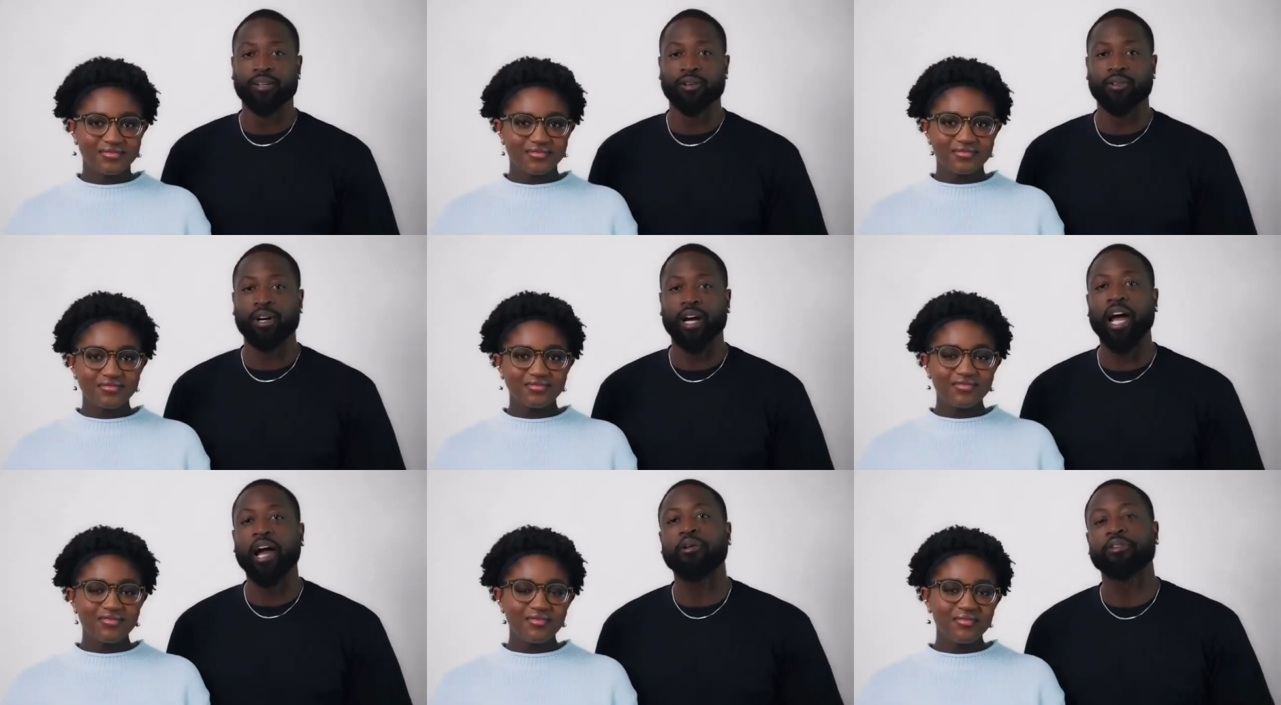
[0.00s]
Speaker 1: For
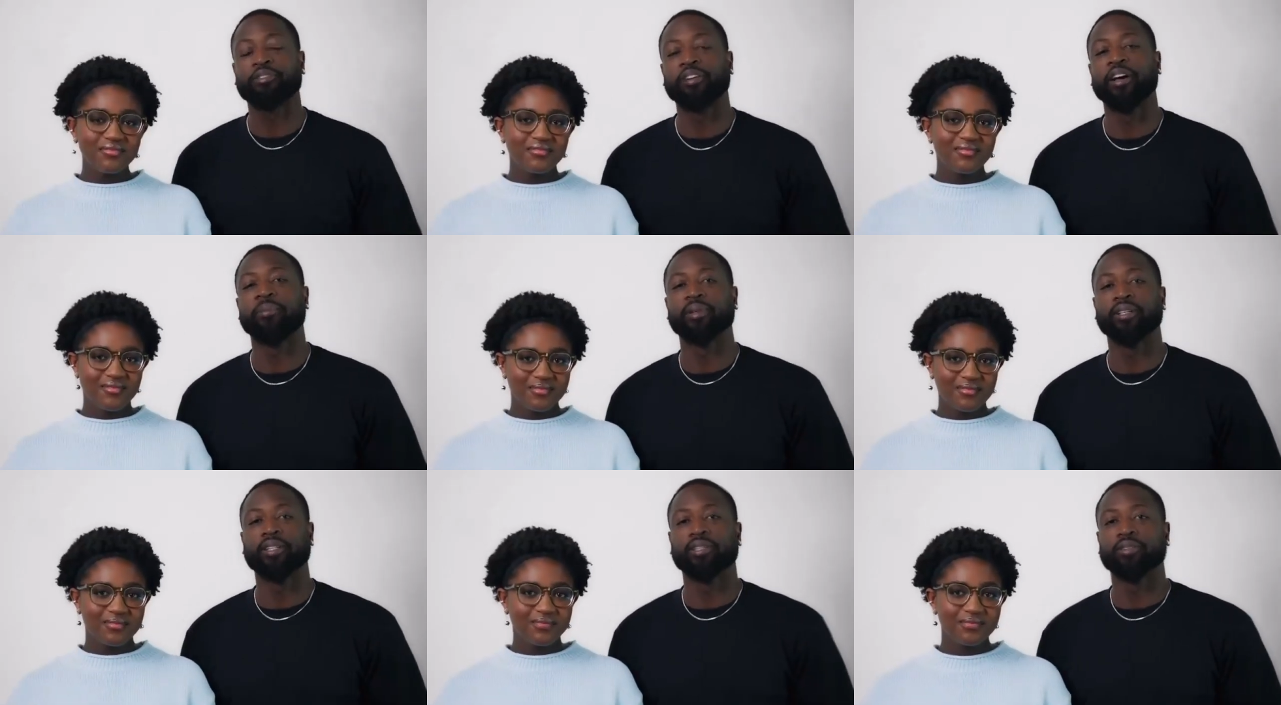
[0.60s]
our
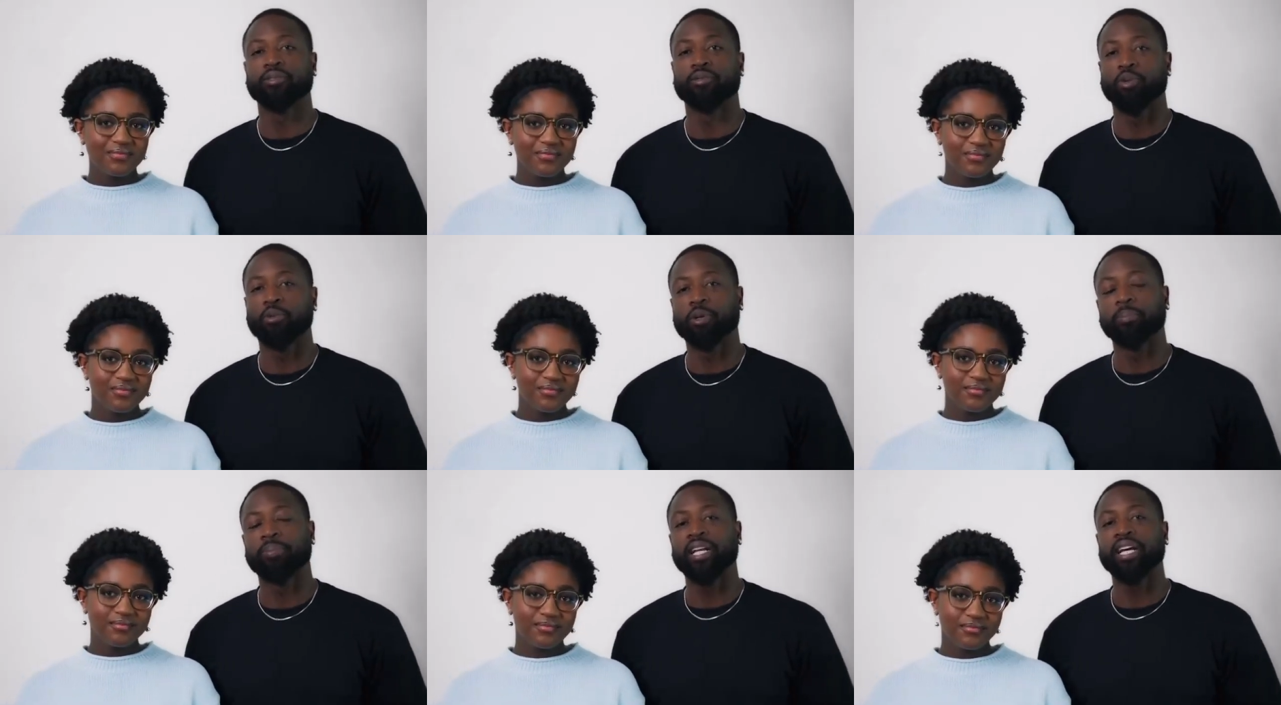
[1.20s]
family, we
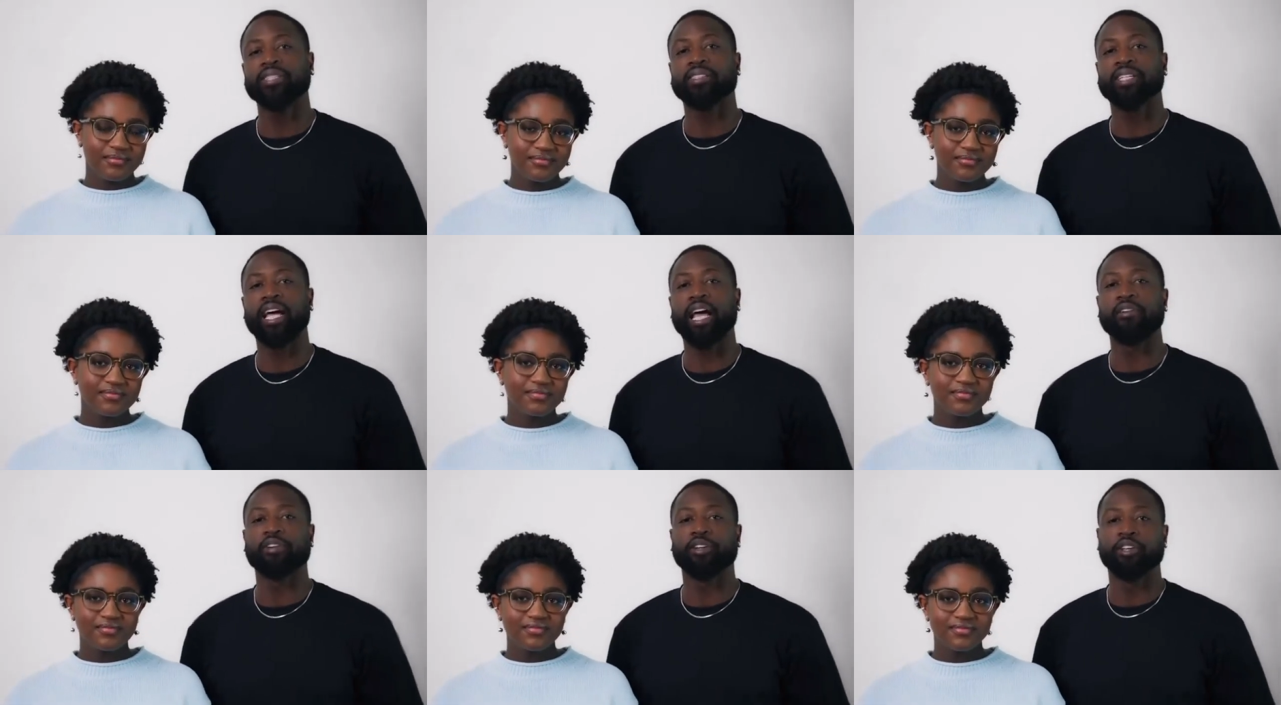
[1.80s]
were blessed to have a